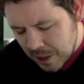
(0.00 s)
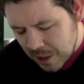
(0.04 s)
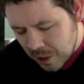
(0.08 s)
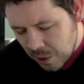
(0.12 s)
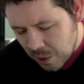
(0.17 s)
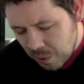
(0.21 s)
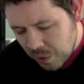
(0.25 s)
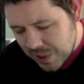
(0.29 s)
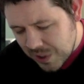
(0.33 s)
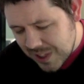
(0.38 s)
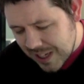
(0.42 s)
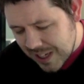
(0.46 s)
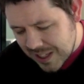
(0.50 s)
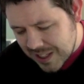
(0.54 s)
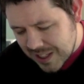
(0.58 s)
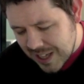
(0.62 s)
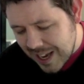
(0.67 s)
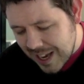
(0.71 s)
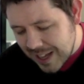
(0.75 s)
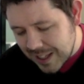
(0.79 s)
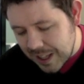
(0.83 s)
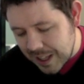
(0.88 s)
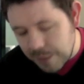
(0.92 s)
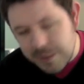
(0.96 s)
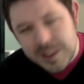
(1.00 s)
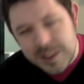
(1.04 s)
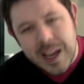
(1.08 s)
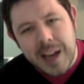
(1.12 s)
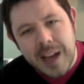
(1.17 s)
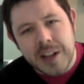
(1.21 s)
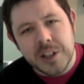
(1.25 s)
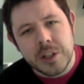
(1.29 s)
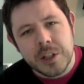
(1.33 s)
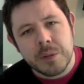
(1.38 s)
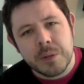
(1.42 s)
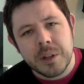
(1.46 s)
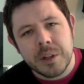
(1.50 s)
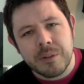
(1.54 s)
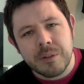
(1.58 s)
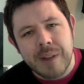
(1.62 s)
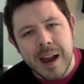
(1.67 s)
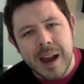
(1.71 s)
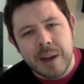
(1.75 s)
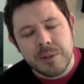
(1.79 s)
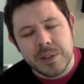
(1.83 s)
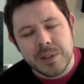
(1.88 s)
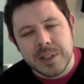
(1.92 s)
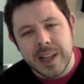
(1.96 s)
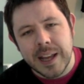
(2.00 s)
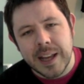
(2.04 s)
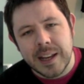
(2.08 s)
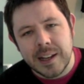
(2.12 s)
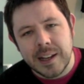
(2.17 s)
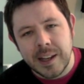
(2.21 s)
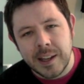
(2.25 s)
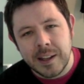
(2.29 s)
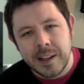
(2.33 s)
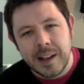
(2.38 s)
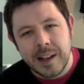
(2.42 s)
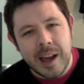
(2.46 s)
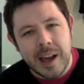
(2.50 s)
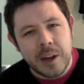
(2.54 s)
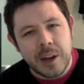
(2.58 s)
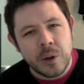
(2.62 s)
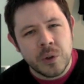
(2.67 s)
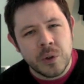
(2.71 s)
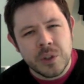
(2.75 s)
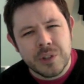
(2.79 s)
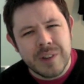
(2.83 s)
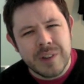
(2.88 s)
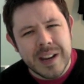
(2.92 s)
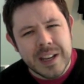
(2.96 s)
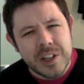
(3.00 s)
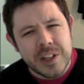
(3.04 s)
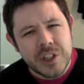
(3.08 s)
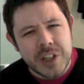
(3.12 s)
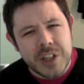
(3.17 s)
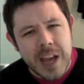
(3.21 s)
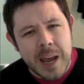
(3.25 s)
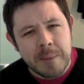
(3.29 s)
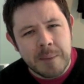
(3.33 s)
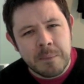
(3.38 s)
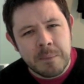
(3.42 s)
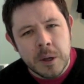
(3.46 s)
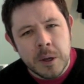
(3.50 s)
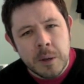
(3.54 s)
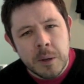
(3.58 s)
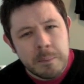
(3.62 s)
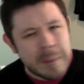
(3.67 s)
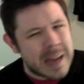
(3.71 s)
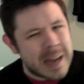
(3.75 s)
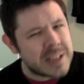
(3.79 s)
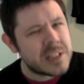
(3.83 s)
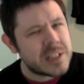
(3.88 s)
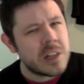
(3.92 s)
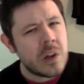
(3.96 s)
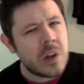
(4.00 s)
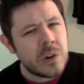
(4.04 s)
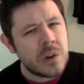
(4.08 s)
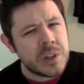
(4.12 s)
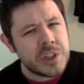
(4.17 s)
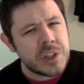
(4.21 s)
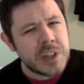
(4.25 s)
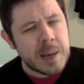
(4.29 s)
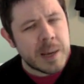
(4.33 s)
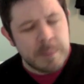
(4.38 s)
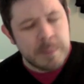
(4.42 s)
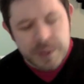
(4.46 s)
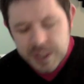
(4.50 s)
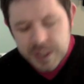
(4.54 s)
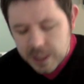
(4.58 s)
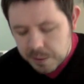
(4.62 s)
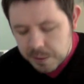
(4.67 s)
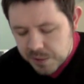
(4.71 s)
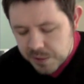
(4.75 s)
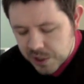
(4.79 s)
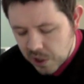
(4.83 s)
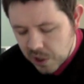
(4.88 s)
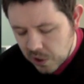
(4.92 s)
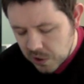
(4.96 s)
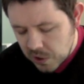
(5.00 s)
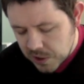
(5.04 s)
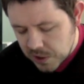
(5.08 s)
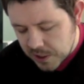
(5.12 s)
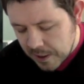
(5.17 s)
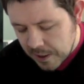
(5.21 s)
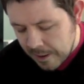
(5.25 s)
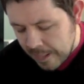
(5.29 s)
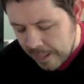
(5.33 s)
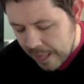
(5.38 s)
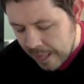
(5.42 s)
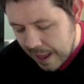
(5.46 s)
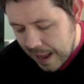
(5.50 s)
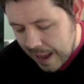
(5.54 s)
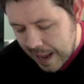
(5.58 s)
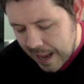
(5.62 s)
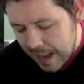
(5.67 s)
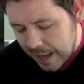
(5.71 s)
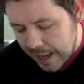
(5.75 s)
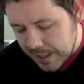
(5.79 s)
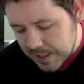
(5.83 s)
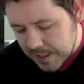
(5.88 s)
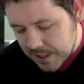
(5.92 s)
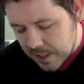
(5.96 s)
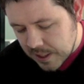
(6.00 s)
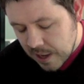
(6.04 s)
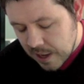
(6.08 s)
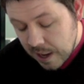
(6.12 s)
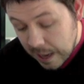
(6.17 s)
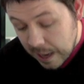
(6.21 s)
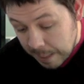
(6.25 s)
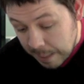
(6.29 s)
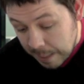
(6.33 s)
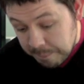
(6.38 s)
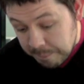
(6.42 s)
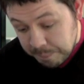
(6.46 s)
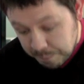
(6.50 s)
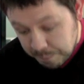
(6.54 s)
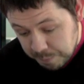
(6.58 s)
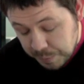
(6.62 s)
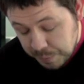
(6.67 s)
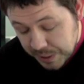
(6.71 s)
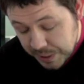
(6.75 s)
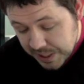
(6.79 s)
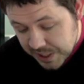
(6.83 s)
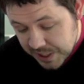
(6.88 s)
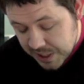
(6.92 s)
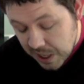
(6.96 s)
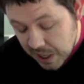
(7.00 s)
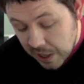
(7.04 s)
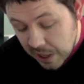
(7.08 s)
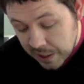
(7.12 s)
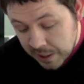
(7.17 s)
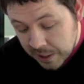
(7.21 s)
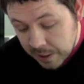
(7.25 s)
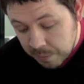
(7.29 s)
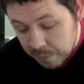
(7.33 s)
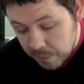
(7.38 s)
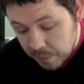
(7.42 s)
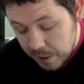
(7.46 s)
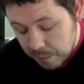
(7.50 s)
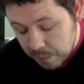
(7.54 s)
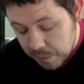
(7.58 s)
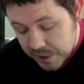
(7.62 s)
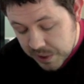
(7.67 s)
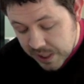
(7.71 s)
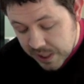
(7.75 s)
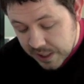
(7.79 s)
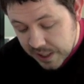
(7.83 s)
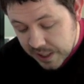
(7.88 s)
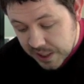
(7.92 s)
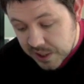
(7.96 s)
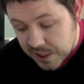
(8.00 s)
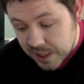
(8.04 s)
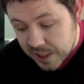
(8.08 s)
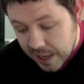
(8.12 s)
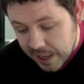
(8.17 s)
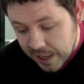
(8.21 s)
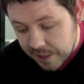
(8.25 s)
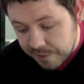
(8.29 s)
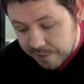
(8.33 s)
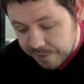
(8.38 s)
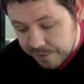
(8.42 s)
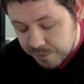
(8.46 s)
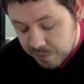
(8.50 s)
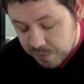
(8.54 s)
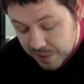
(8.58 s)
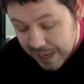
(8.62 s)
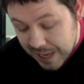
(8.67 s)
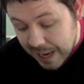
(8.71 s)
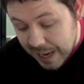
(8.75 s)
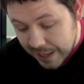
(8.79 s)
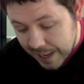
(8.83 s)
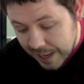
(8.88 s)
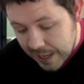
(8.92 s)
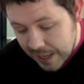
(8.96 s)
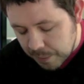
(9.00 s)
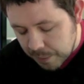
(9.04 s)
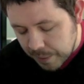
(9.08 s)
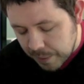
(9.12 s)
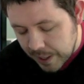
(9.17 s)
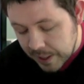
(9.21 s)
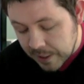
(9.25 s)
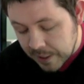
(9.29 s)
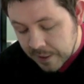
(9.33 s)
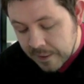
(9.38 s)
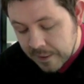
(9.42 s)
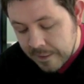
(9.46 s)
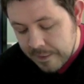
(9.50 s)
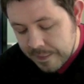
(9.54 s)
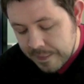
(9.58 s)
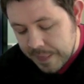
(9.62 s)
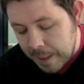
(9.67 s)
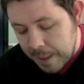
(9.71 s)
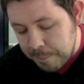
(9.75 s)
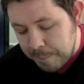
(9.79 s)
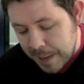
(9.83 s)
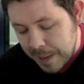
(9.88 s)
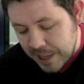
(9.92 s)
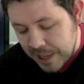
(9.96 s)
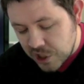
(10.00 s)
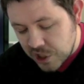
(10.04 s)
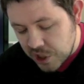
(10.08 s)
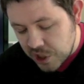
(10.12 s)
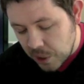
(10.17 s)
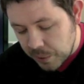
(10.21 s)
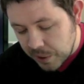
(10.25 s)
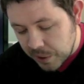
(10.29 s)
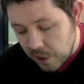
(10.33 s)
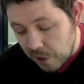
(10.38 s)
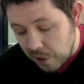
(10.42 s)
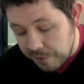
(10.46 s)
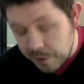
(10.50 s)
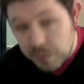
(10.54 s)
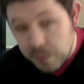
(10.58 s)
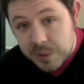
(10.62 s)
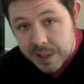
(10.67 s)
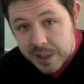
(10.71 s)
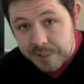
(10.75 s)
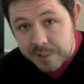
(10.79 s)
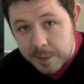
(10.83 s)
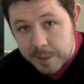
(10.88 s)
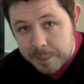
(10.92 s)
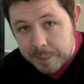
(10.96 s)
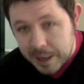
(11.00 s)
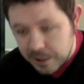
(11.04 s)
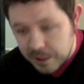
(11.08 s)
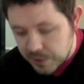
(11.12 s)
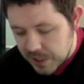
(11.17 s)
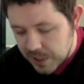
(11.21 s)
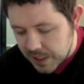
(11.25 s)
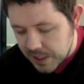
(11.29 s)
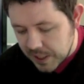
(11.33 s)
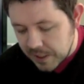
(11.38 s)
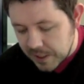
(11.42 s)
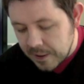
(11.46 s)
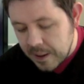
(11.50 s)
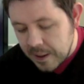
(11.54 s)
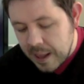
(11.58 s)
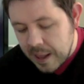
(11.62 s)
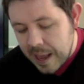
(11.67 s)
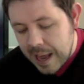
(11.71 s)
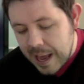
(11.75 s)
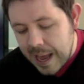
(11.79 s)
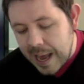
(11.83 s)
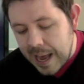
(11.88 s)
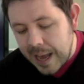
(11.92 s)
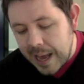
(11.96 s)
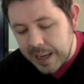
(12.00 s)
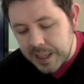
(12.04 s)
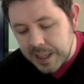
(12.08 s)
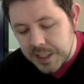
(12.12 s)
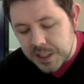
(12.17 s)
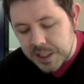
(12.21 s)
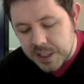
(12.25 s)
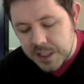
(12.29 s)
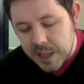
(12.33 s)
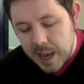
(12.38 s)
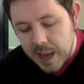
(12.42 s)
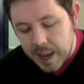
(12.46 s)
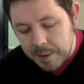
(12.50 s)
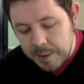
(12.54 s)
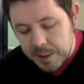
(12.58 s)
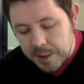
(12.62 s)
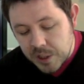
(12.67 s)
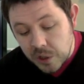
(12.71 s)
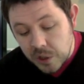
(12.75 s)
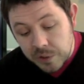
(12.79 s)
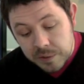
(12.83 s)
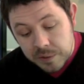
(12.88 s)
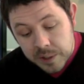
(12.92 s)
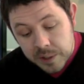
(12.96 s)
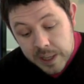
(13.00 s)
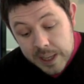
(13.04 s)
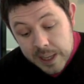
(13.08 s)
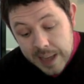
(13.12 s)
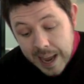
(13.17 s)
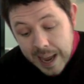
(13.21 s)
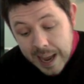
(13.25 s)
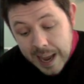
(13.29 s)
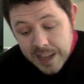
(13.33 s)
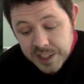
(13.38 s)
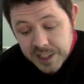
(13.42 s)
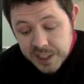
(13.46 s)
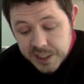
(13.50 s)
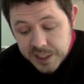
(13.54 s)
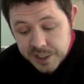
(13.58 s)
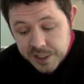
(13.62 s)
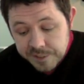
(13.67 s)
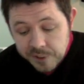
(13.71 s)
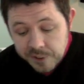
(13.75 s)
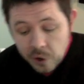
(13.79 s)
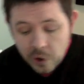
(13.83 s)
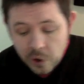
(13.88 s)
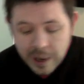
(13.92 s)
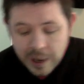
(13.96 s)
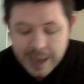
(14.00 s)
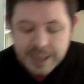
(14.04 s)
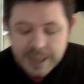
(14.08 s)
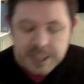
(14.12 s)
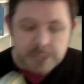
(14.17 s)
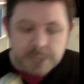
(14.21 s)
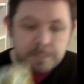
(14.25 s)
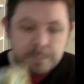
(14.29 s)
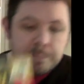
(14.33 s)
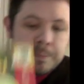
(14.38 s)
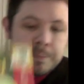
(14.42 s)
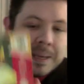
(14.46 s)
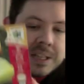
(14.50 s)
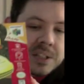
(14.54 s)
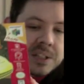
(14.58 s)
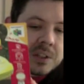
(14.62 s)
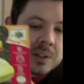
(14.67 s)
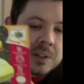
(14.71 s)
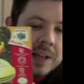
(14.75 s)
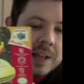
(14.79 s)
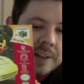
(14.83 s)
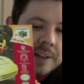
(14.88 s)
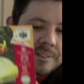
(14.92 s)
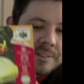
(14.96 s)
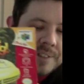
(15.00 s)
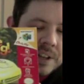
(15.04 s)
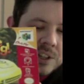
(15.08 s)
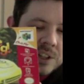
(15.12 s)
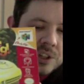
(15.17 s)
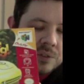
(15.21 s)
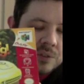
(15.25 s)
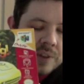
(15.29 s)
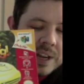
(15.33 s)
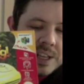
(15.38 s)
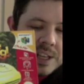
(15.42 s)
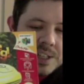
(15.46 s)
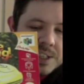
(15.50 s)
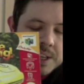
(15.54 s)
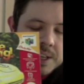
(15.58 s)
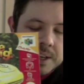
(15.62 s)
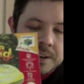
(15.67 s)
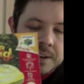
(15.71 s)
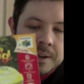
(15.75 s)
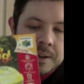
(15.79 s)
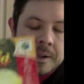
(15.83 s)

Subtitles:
what's that tag that was kind of doing the rounds lately? Like an underrated gem? Pass Along the Gem, I think it was called. And I'm pretty certain it was in this kind of tag anyway, that Ben showed it off. It was definitely Ben who did it. And it's on the N64, and it's Beetle Adventure Racing.